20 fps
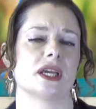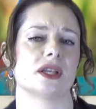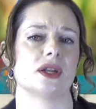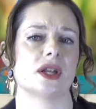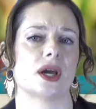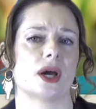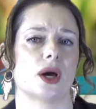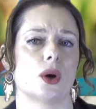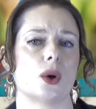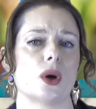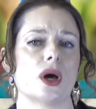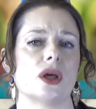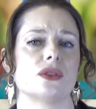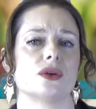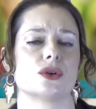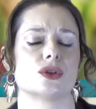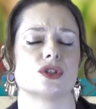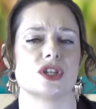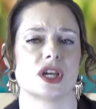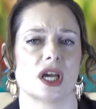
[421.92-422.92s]
in now, and
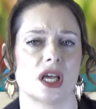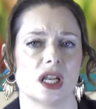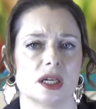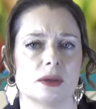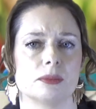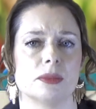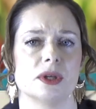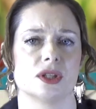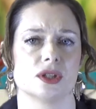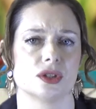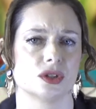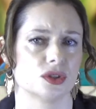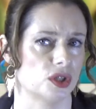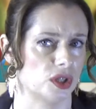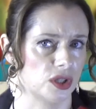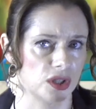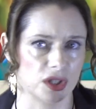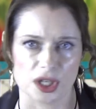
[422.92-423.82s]
they're telling me that the,